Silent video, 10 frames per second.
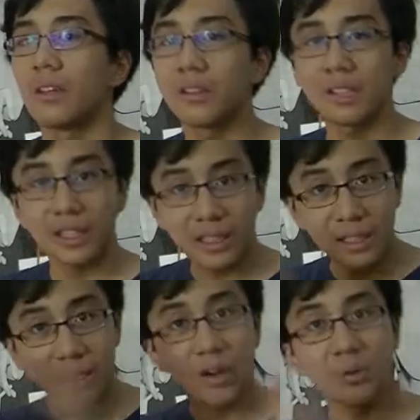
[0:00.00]
They're
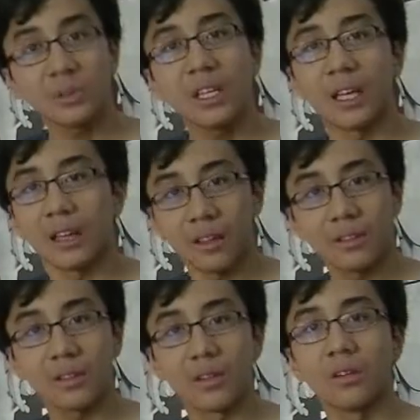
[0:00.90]
technically their own thing.
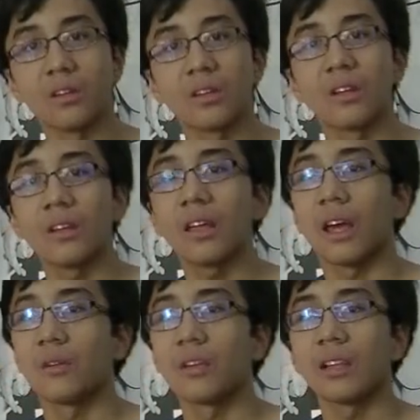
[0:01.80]
So
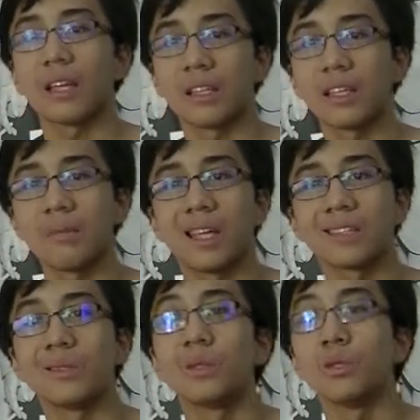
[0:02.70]
yeah, I really like that they
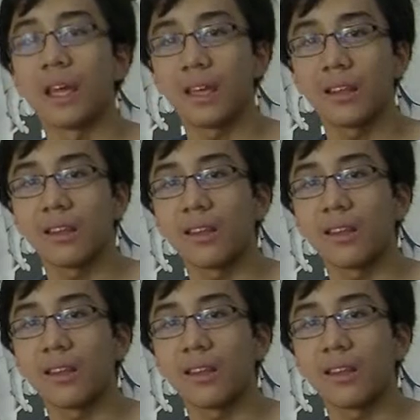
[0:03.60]
managed to do that.